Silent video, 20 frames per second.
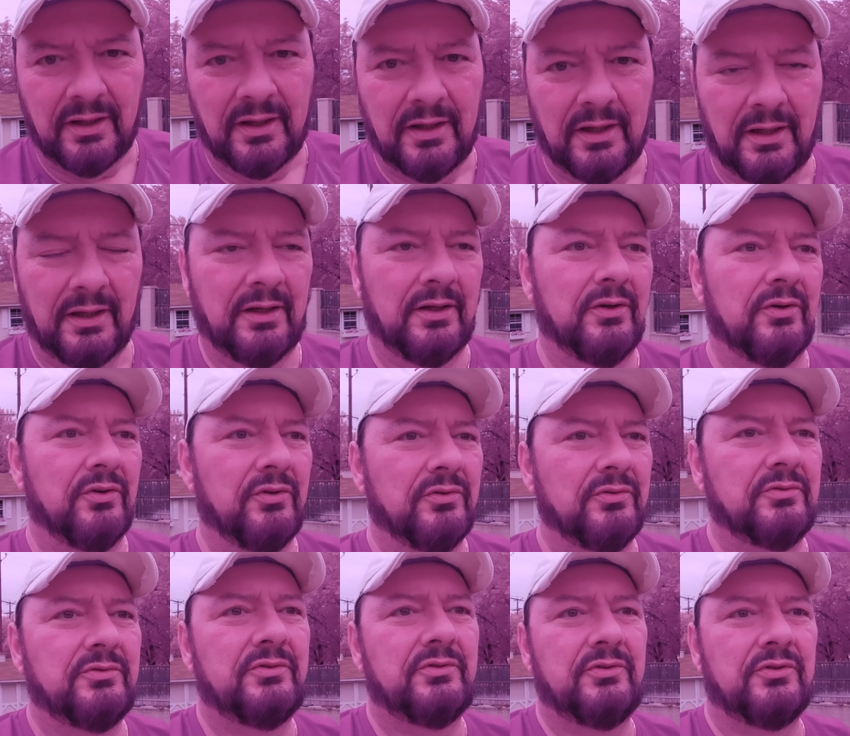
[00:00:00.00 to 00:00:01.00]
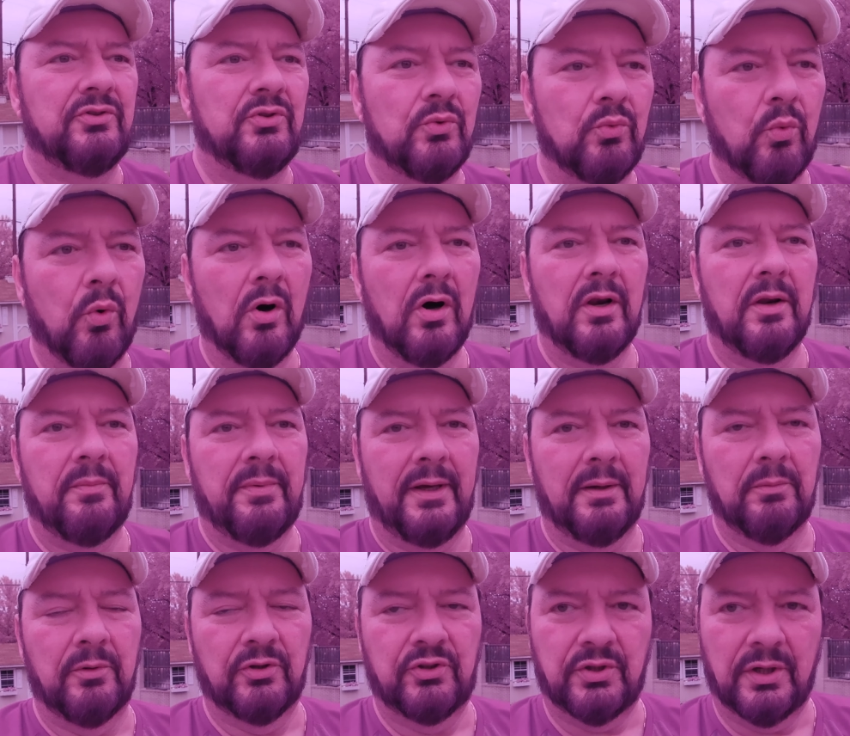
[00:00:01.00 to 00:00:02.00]
and you want to be
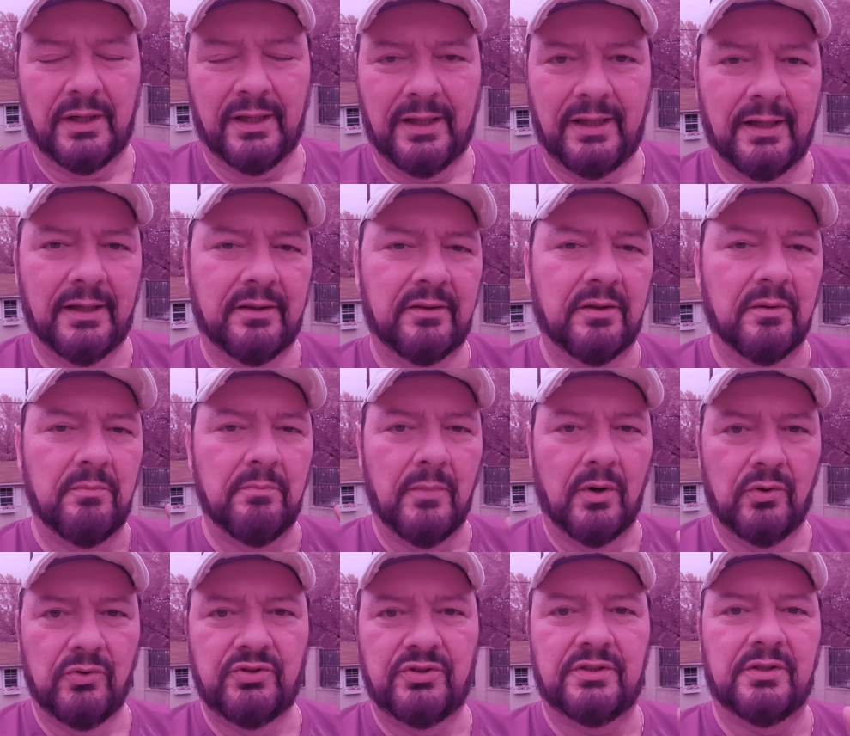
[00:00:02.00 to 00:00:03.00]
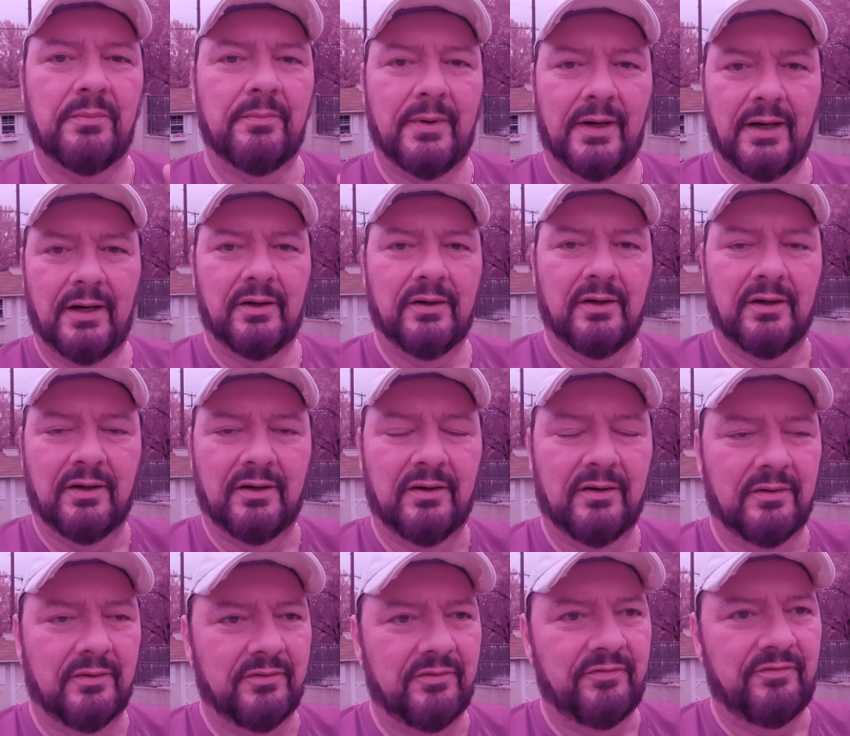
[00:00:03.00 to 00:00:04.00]
able to try to get the most amount
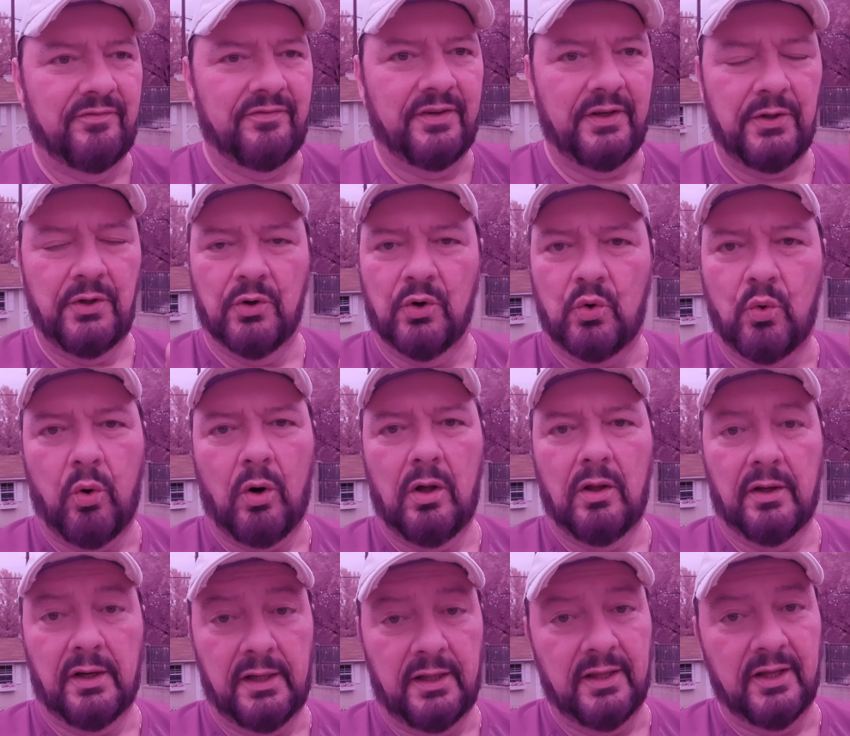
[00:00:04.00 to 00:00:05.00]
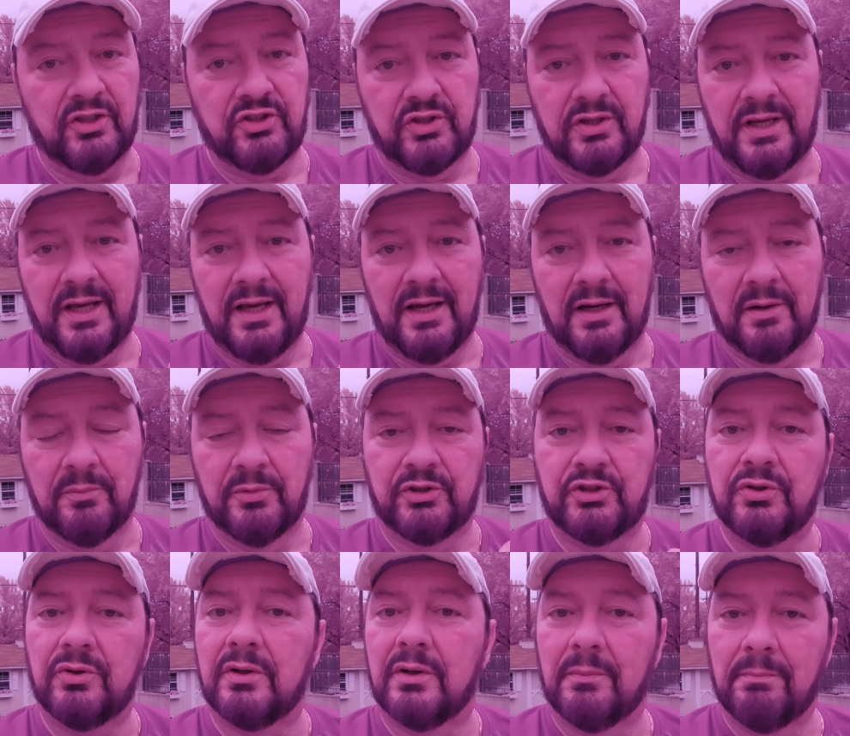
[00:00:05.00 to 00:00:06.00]
of video quality that you can, but
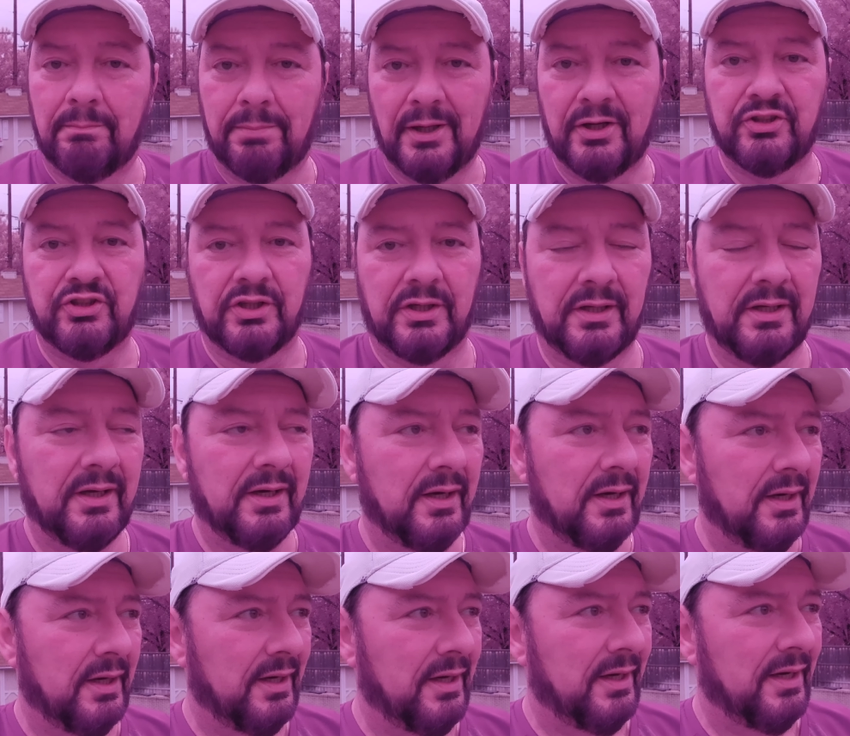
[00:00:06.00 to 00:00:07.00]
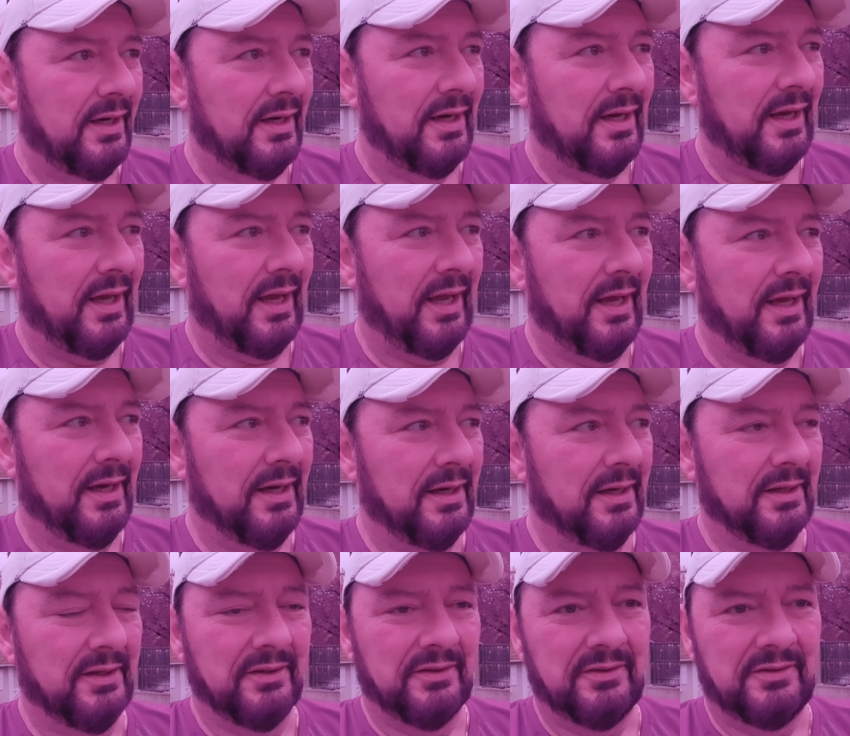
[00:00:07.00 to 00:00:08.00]
you're on a budget.
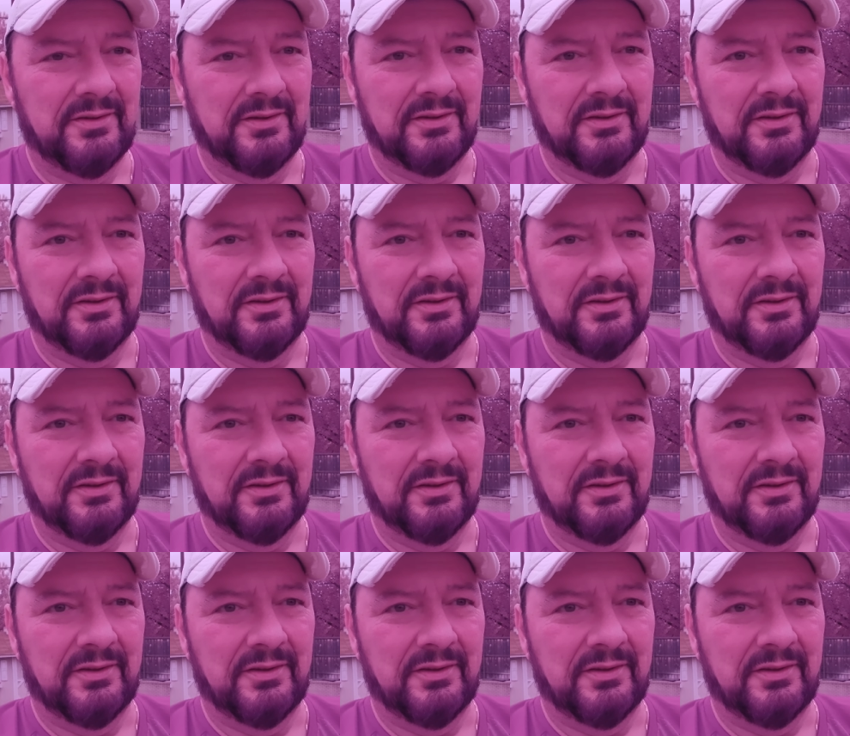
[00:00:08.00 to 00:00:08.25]
And